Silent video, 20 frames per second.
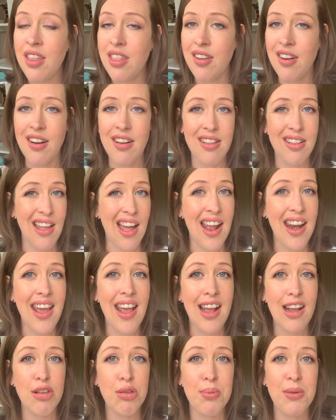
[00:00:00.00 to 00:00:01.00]
There are a lot of
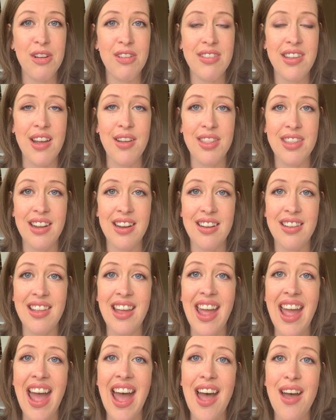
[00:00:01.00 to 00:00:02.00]
experts out there
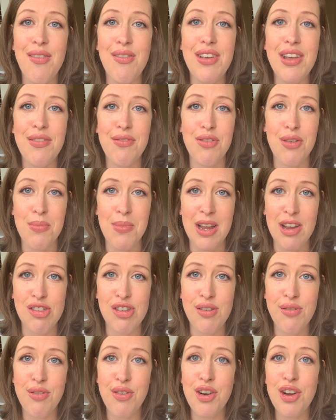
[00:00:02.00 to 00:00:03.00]
that have
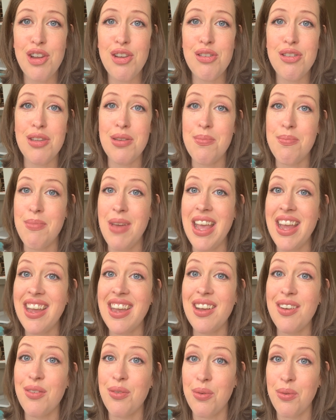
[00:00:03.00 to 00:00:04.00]
information for you to make
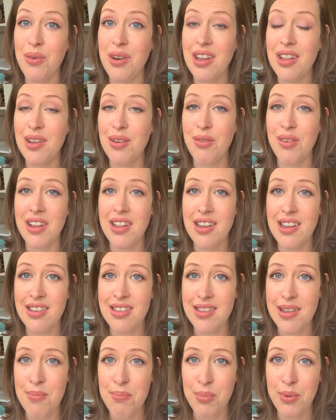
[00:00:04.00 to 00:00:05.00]
it really, really
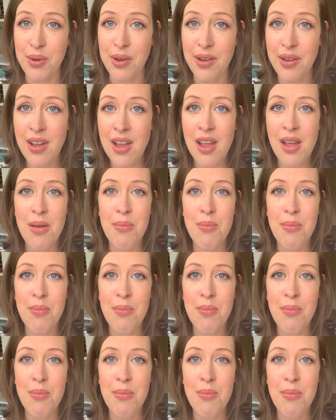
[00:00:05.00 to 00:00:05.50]
simple.